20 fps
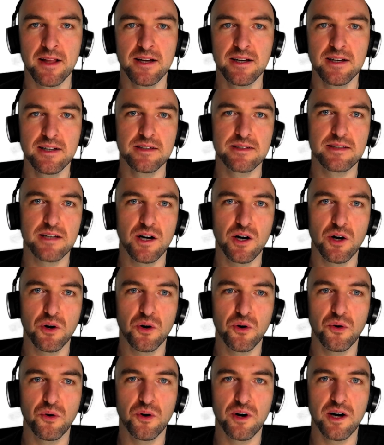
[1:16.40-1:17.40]

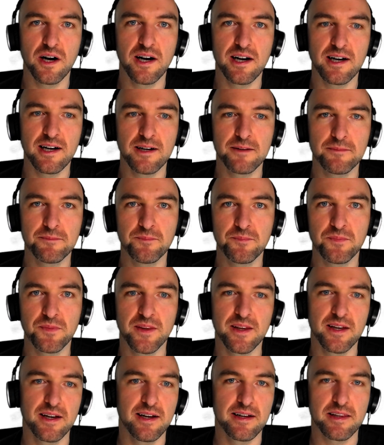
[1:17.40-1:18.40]
So
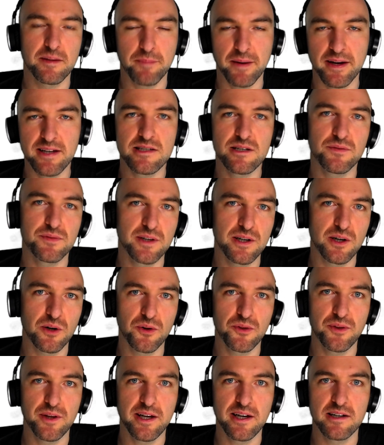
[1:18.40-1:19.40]
the basis of the whole
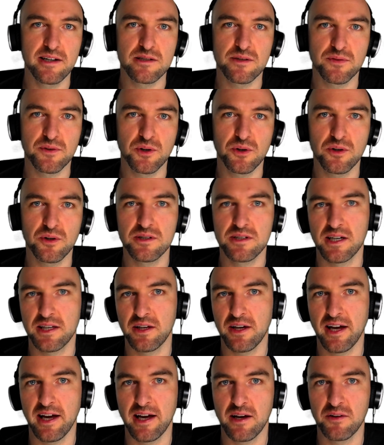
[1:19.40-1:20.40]
thing is, of course, that
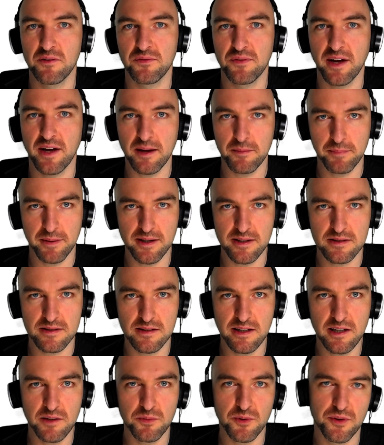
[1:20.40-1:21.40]
you have a
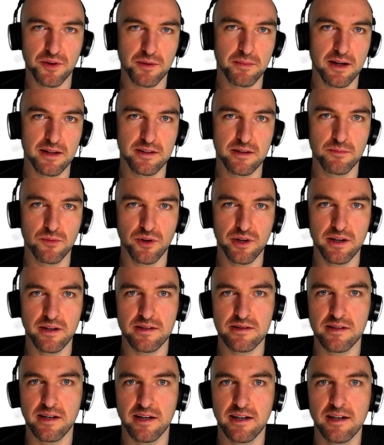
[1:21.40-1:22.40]
PC with a multi-monitor
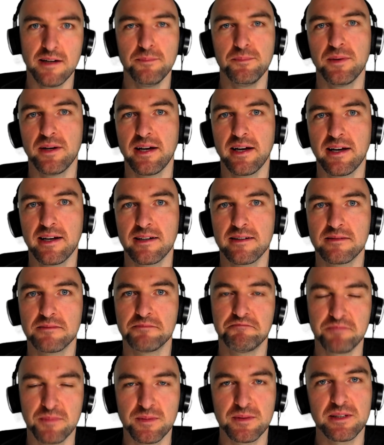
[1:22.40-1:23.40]
setup,
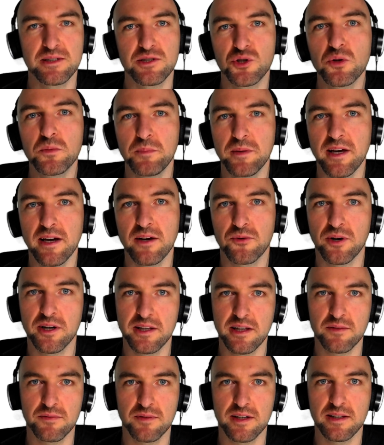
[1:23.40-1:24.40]
and it should be a
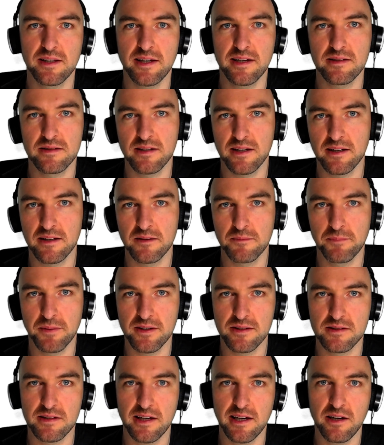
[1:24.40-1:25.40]
relatively decent
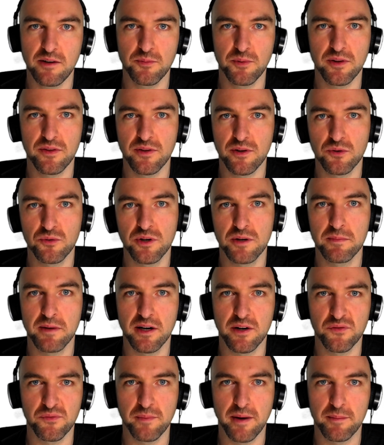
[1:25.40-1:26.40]
PC with a good
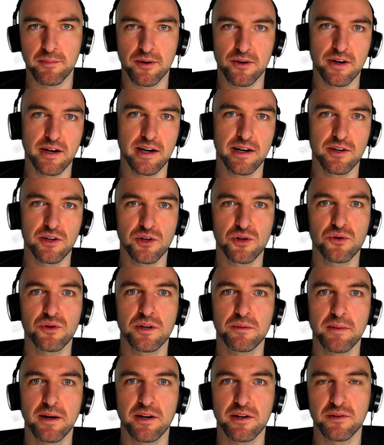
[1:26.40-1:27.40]
amount of memory and a good
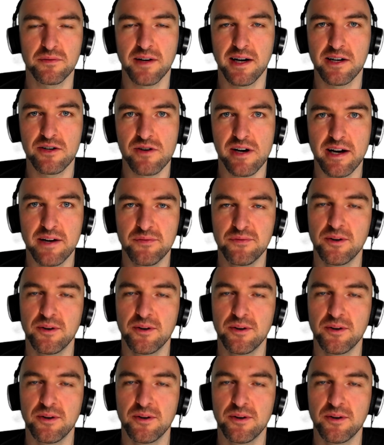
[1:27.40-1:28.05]
amount of hard drive.